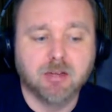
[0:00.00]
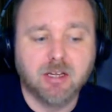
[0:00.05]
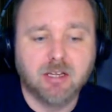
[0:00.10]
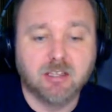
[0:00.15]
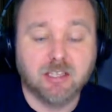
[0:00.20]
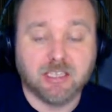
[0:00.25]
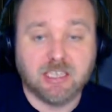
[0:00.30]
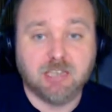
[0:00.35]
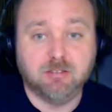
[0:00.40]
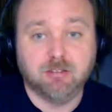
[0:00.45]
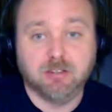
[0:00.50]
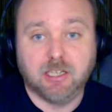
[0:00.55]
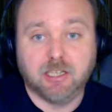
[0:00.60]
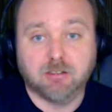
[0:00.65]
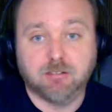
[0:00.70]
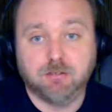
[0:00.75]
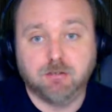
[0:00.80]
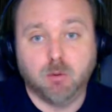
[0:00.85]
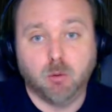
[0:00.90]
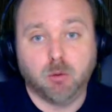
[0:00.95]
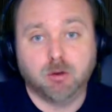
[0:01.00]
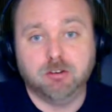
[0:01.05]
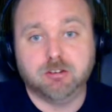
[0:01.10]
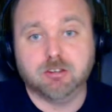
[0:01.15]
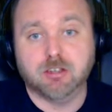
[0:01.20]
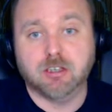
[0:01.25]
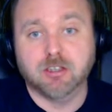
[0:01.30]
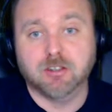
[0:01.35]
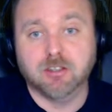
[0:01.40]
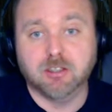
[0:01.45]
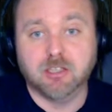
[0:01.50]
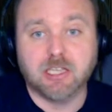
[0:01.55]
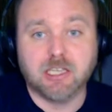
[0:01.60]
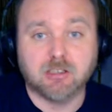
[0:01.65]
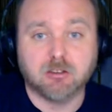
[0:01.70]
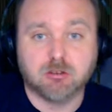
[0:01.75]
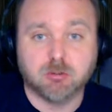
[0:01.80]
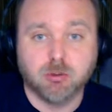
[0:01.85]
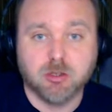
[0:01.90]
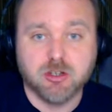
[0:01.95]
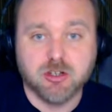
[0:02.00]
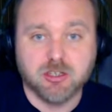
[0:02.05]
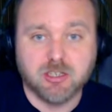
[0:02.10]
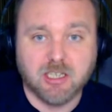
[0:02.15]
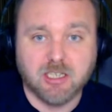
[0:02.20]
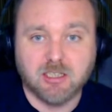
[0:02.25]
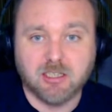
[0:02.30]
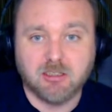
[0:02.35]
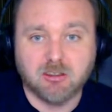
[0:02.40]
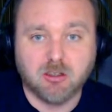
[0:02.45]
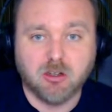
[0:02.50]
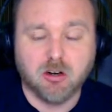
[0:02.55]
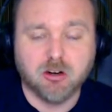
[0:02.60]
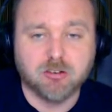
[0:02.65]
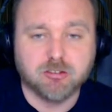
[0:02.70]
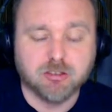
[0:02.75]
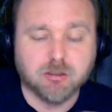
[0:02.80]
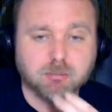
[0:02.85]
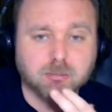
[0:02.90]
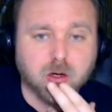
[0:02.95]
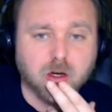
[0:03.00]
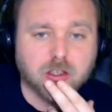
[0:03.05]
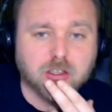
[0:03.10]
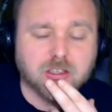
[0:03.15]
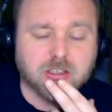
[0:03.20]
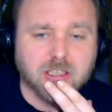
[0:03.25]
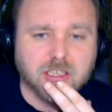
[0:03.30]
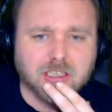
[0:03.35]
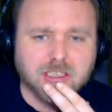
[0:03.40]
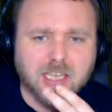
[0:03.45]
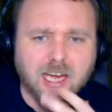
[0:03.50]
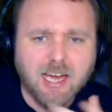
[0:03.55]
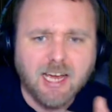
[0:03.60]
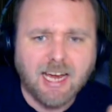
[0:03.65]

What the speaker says: Like, even, like, Forza, the latest ones, you can get little cards that mod things.